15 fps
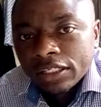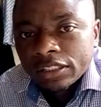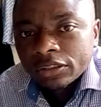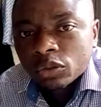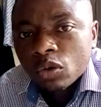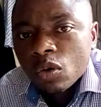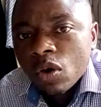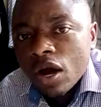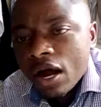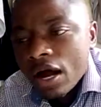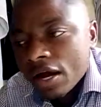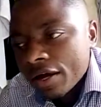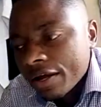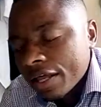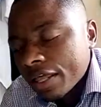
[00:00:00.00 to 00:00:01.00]
So
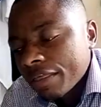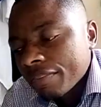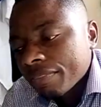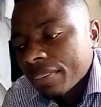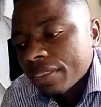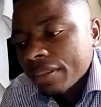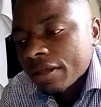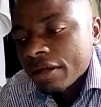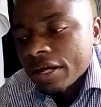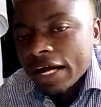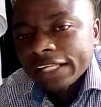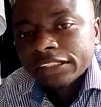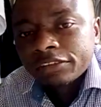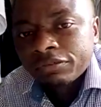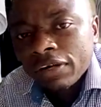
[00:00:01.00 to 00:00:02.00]

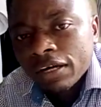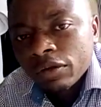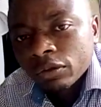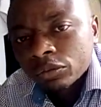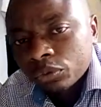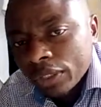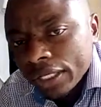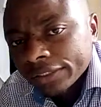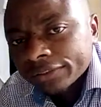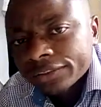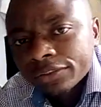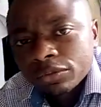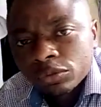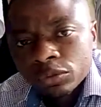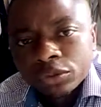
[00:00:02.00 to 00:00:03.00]
antifungal
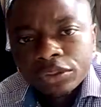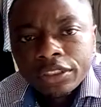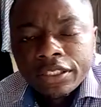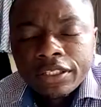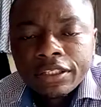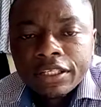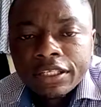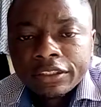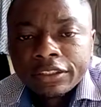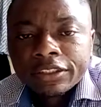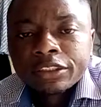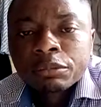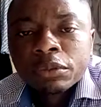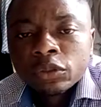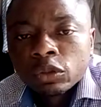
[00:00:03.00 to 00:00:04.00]
drugs used in the
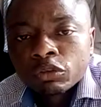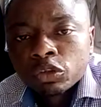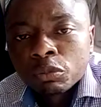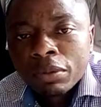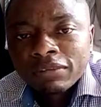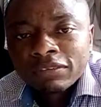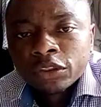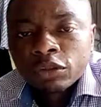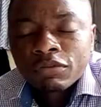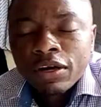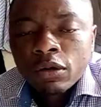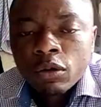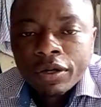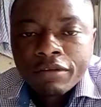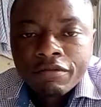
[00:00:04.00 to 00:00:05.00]
treatment of superficial
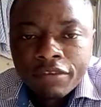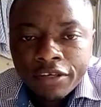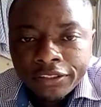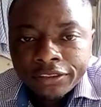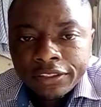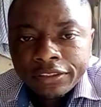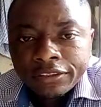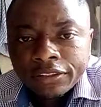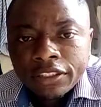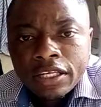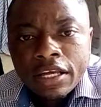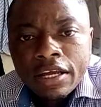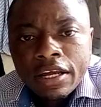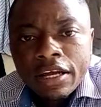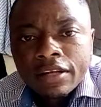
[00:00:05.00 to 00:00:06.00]
fungal infections,
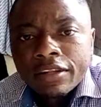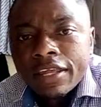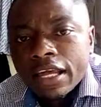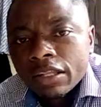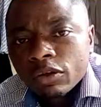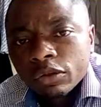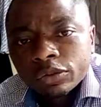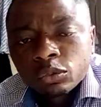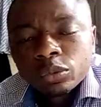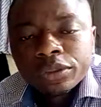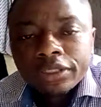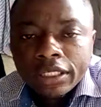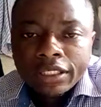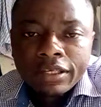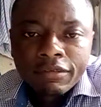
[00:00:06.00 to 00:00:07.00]
they are those which
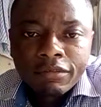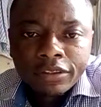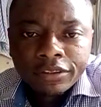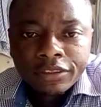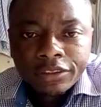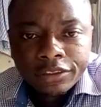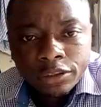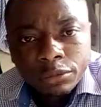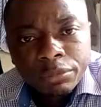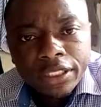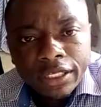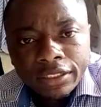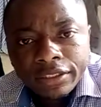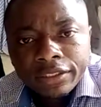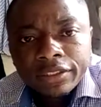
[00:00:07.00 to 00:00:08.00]
are given
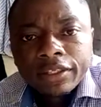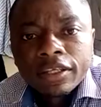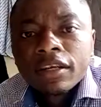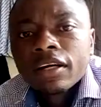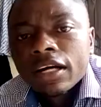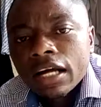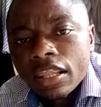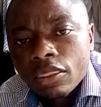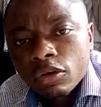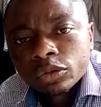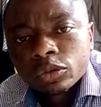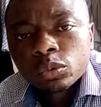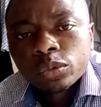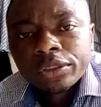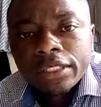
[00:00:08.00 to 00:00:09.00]
systemically and
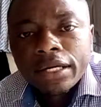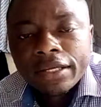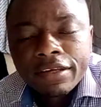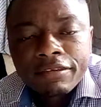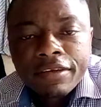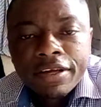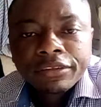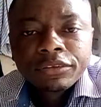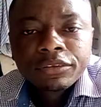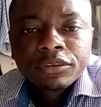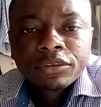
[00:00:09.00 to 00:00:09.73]
those which are given